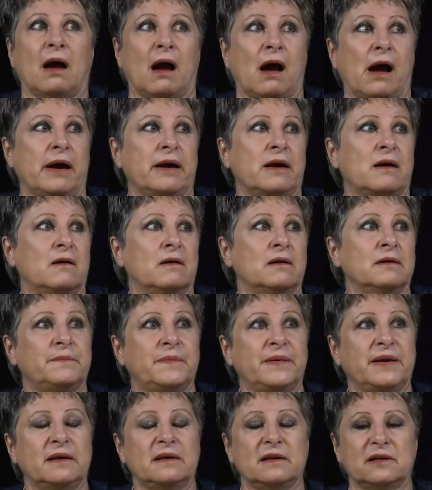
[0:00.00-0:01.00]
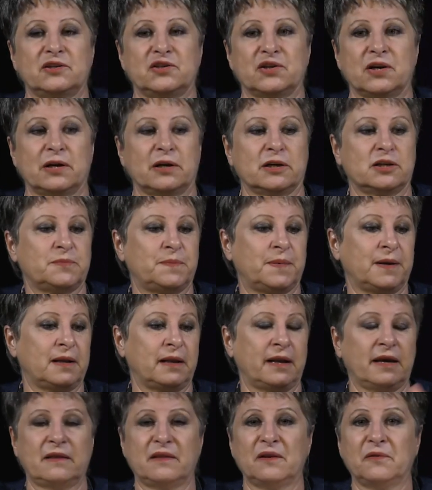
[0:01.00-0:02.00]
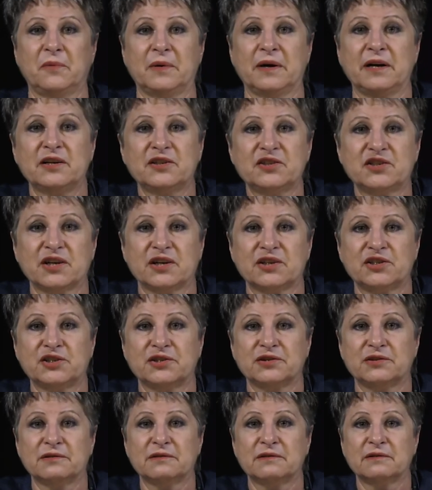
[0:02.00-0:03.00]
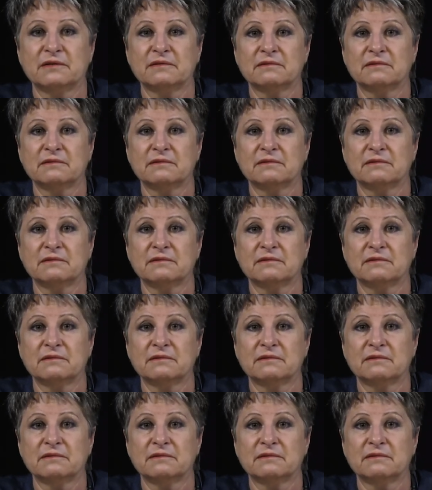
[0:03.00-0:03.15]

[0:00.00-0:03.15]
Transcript: I can't be the judge, but let the word judge you.